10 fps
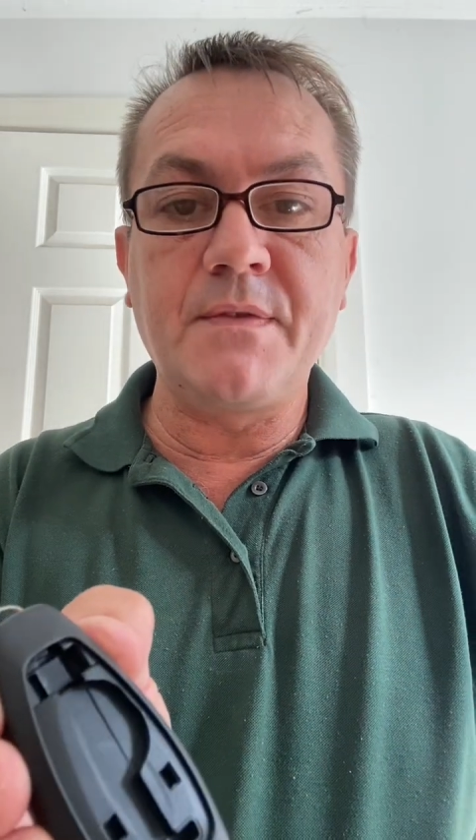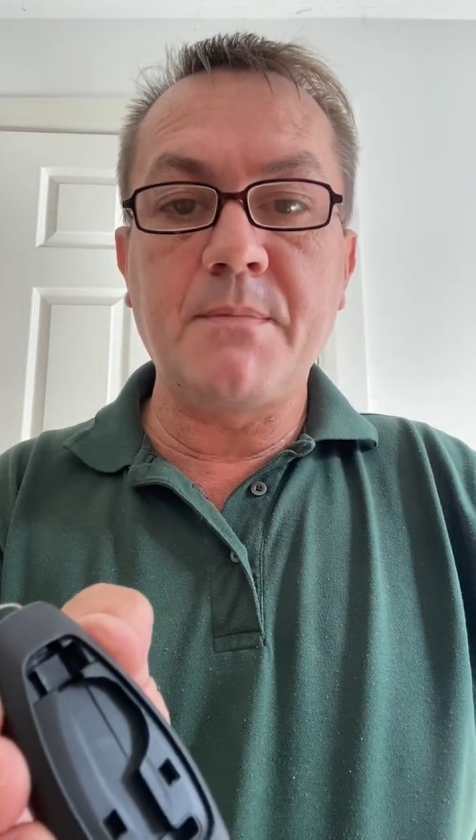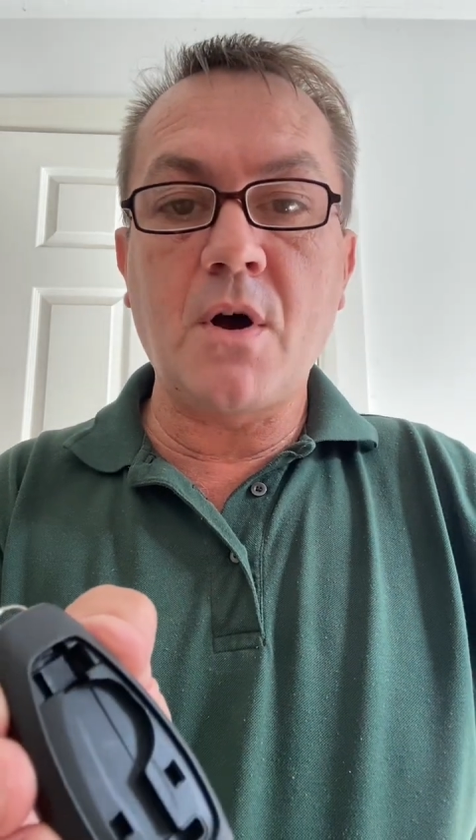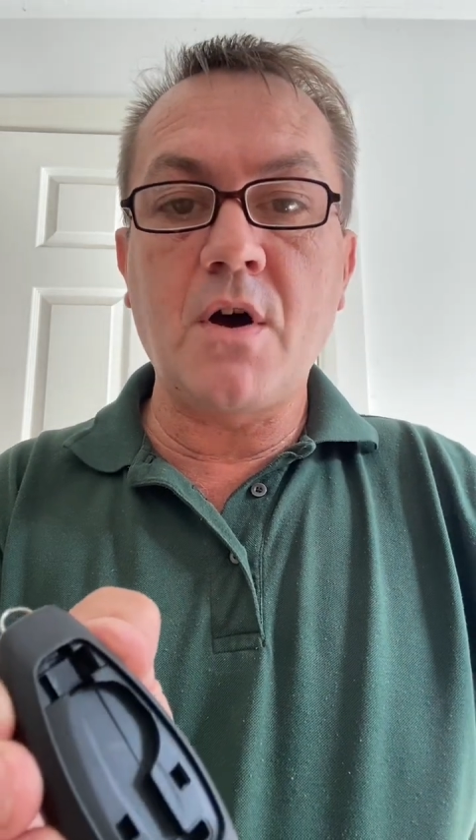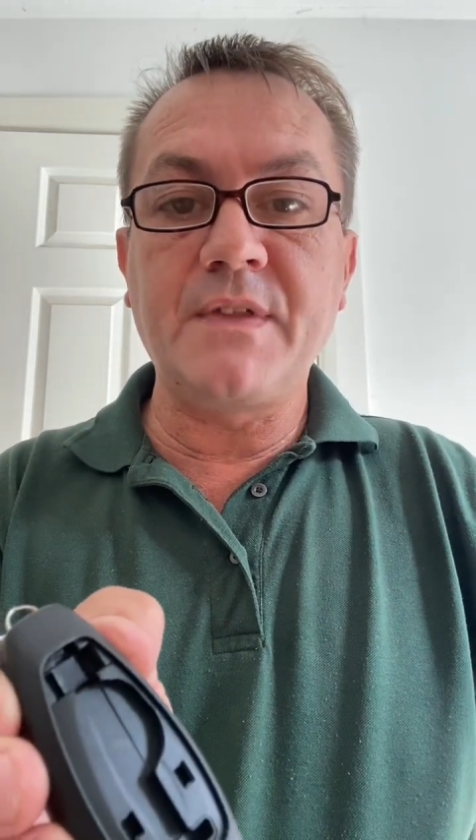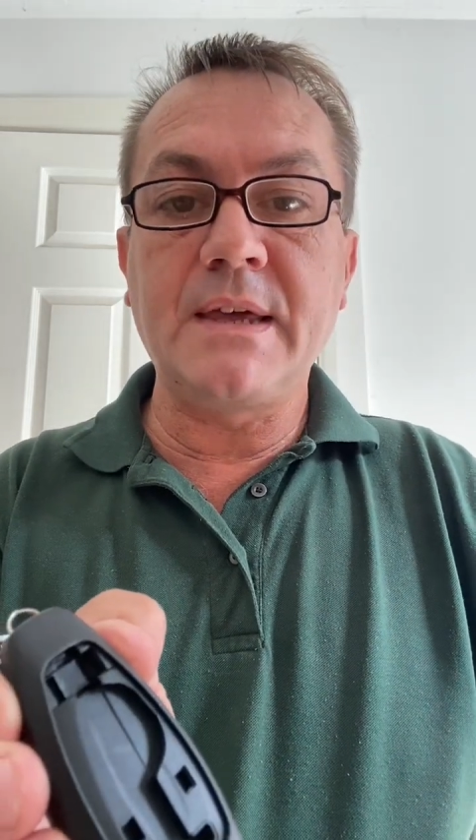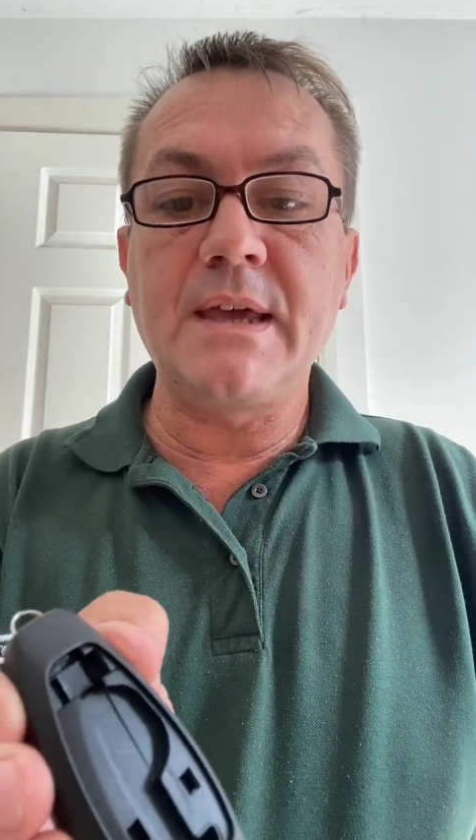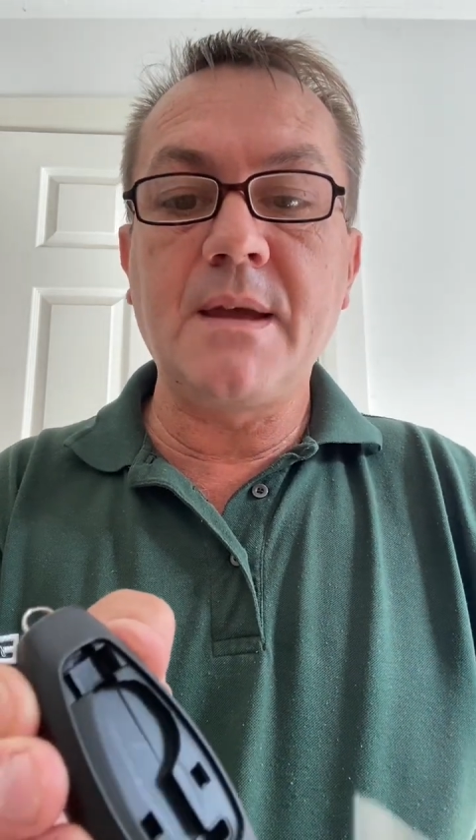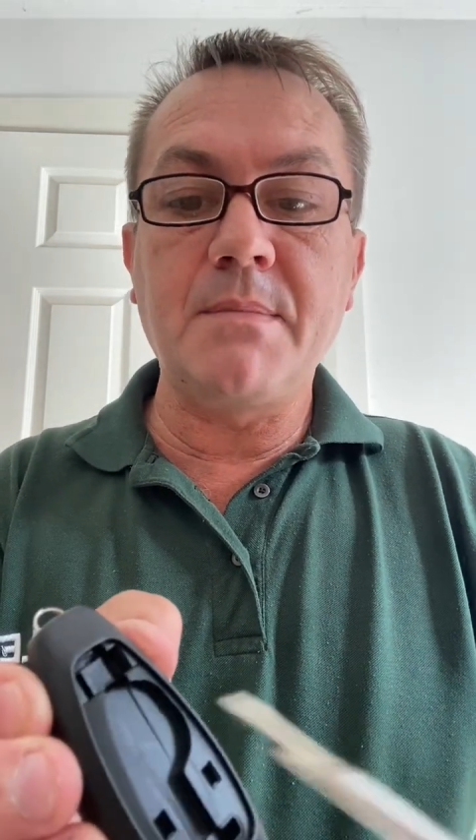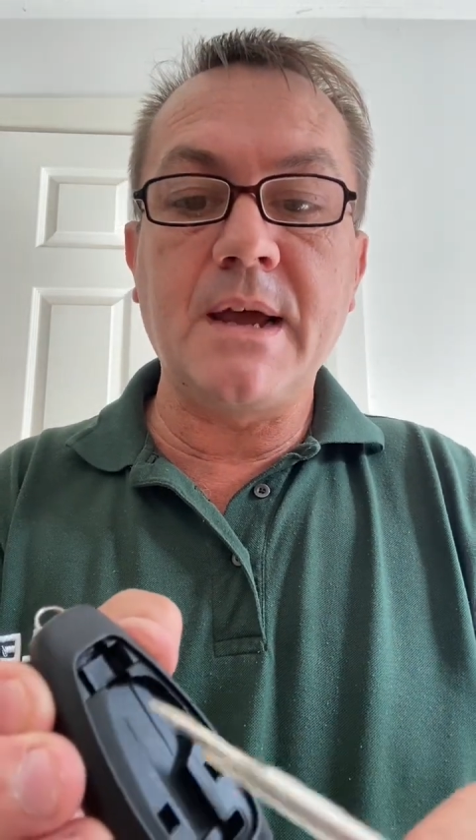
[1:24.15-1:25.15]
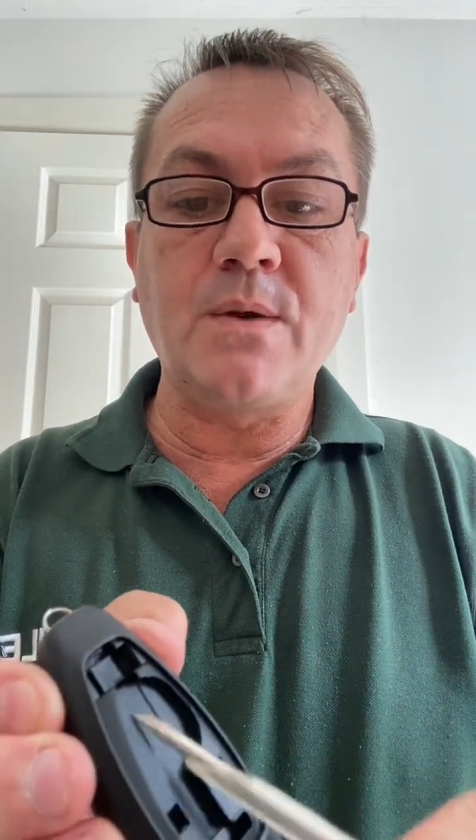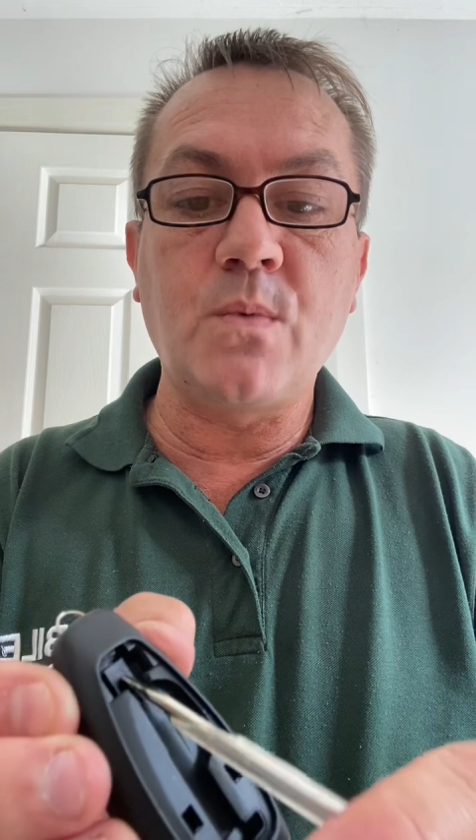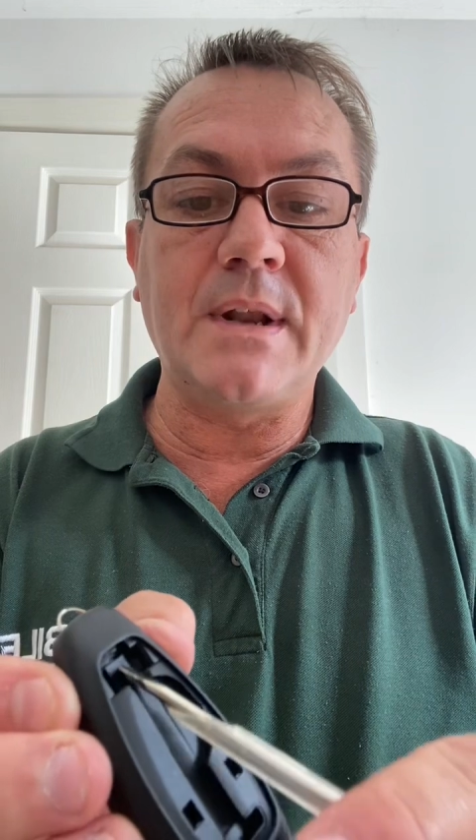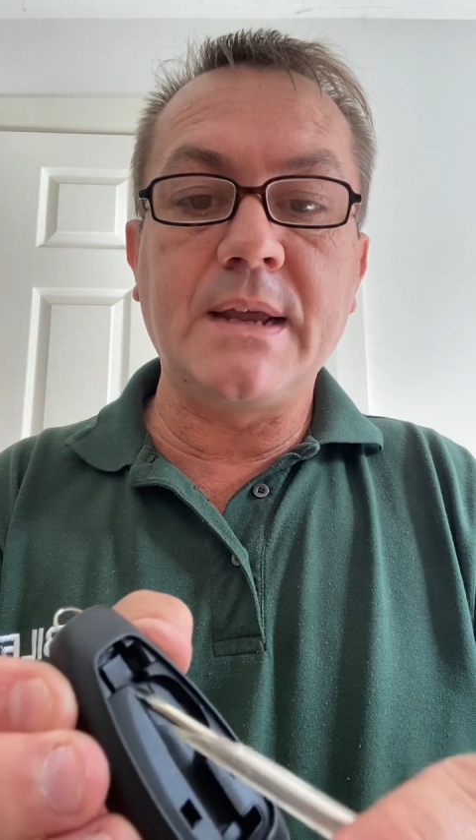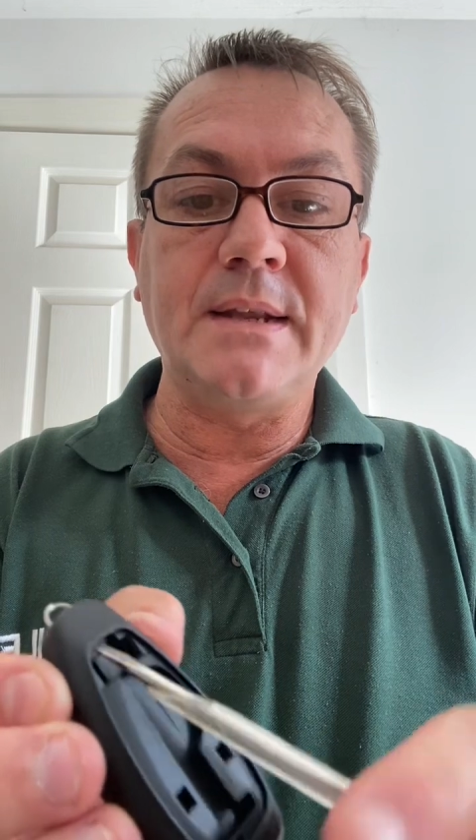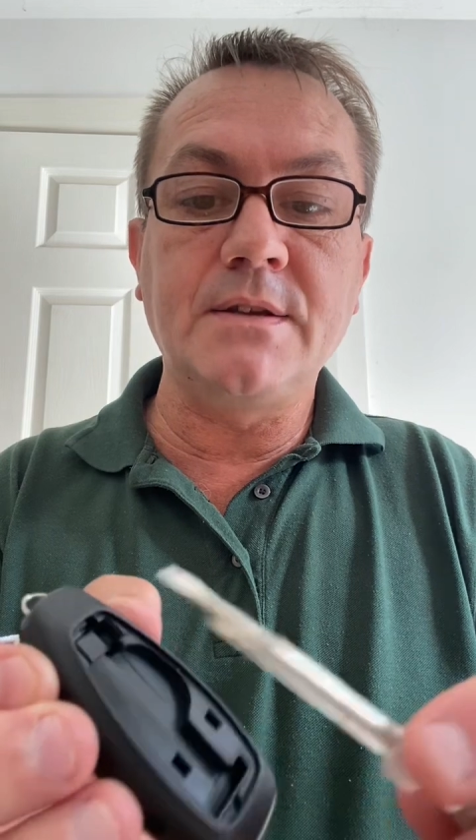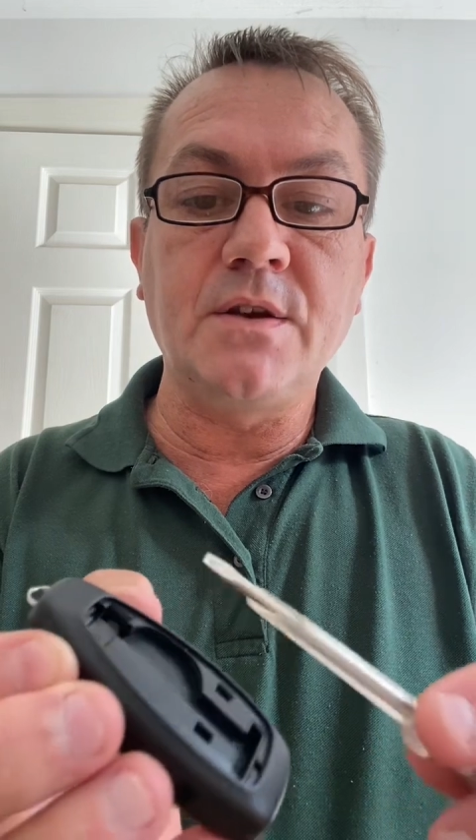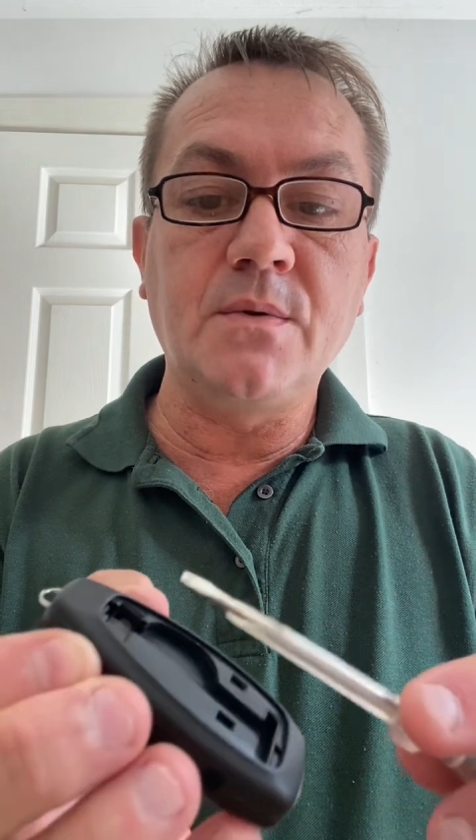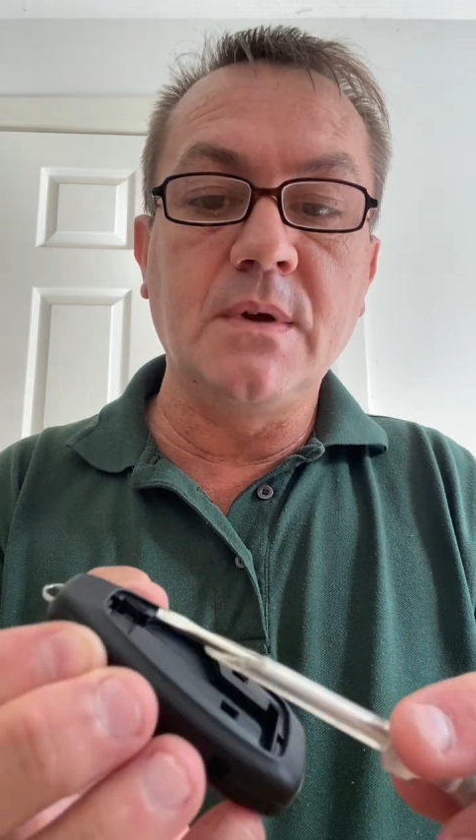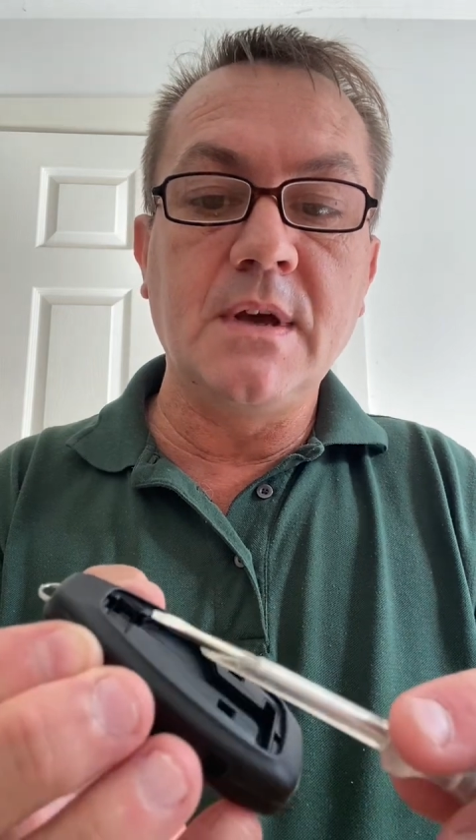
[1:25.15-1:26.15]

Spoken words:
part of the key blade went into,